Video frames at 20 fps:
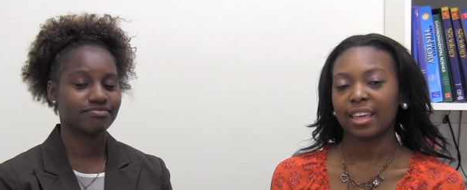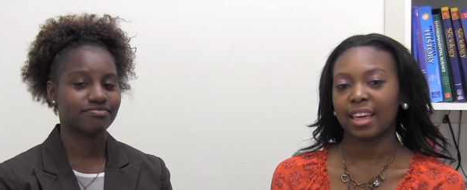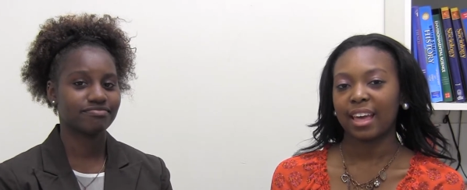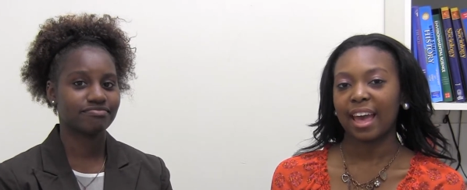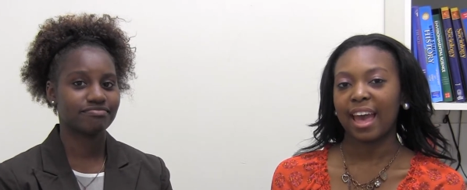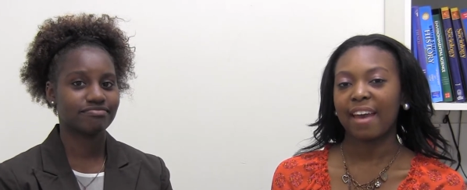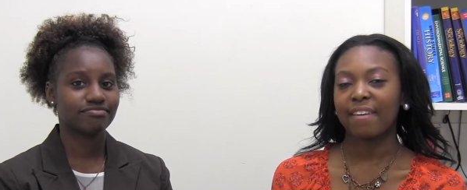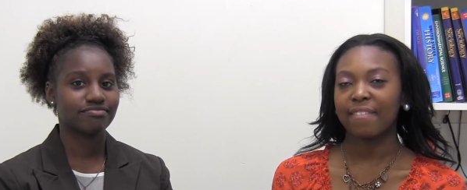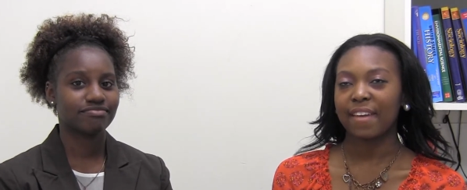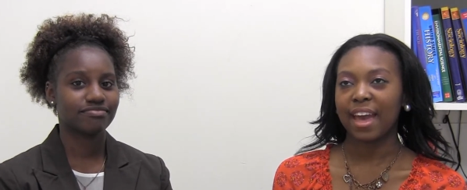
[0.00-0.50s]

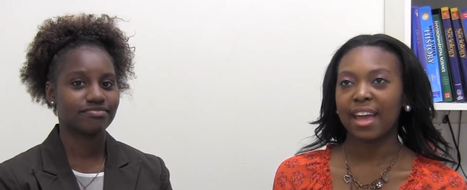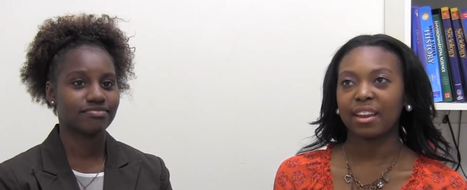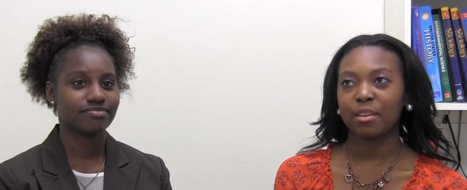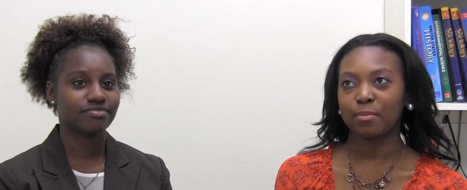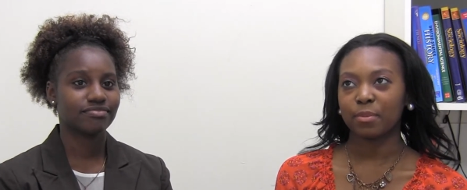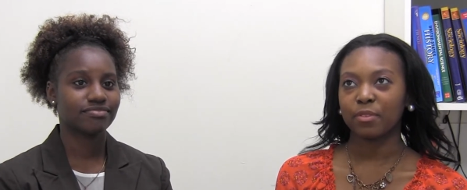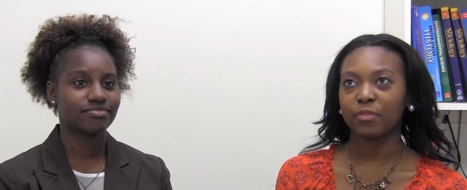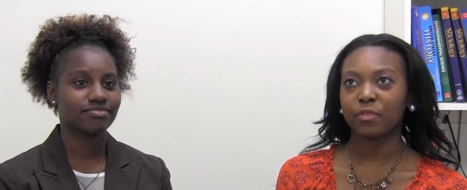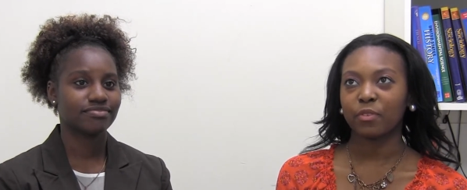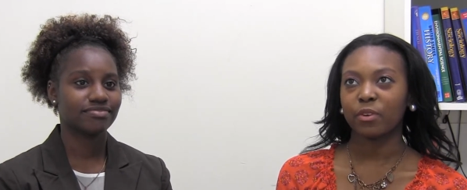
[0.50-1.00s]
Speaker 1: Yeah, I've
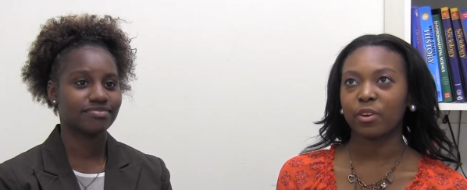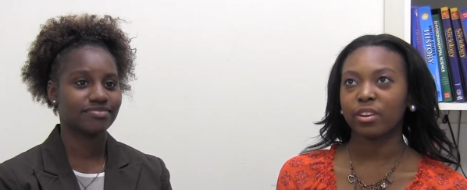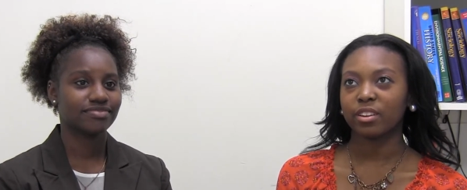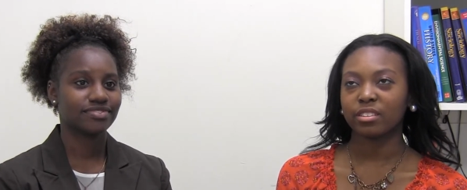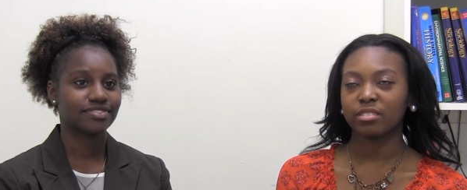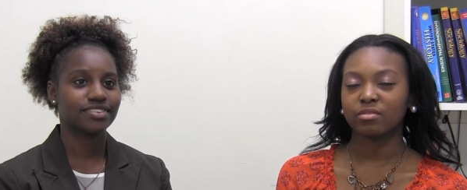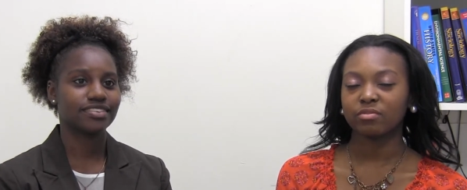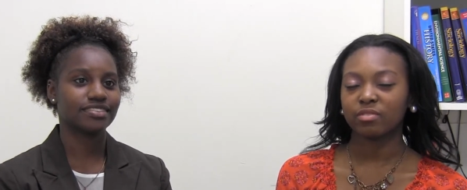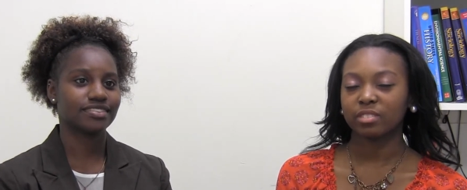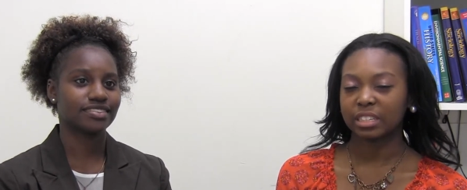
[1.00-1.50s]
had it
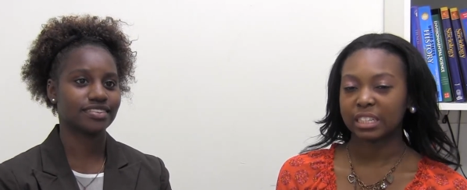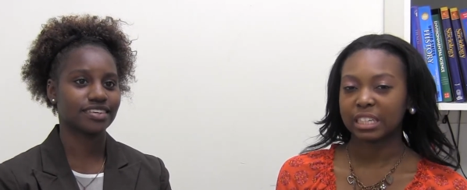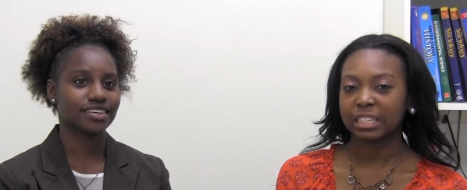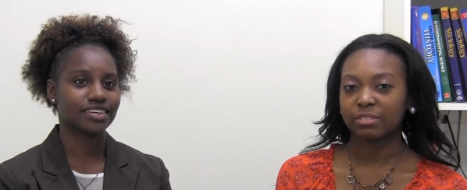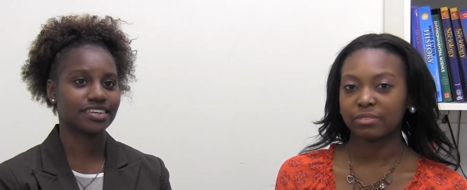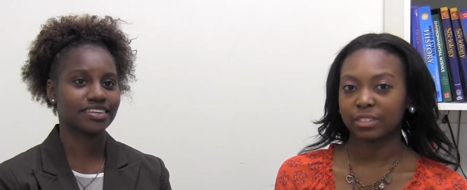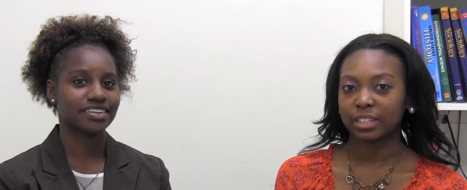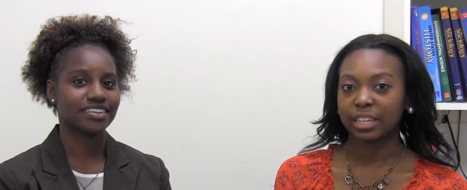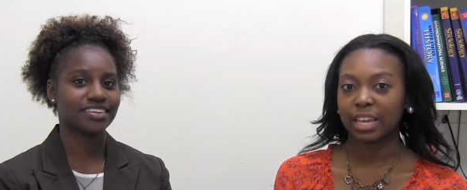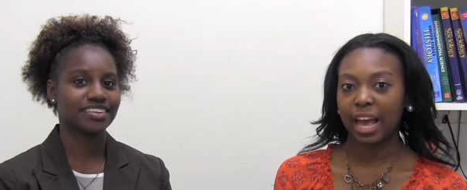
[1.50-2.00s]
before, and it's
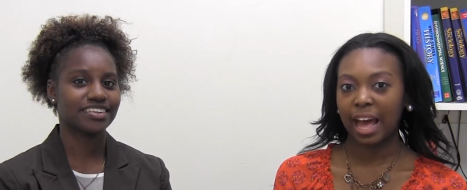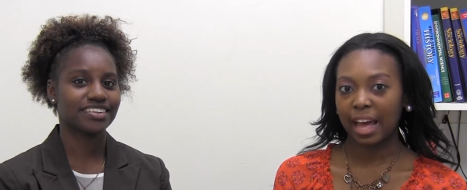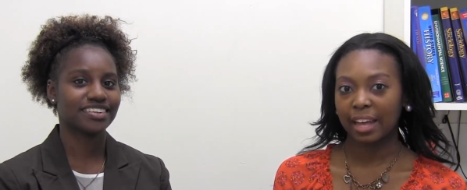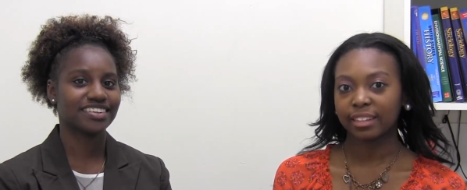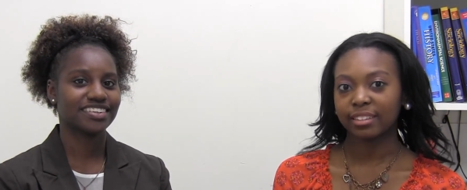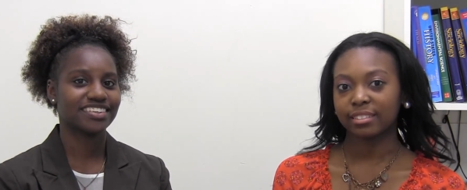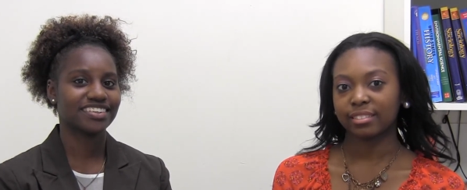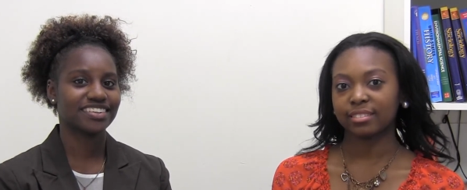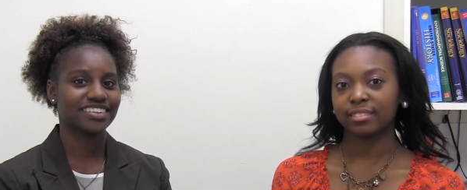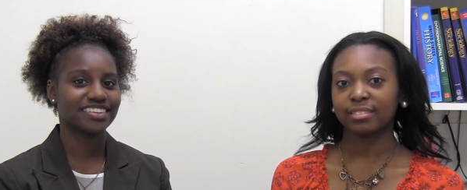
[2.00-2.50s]
really, really
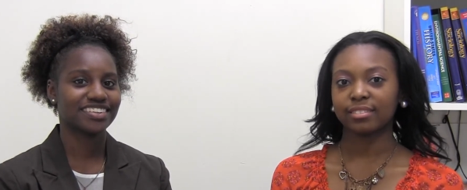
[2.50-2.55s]
hot.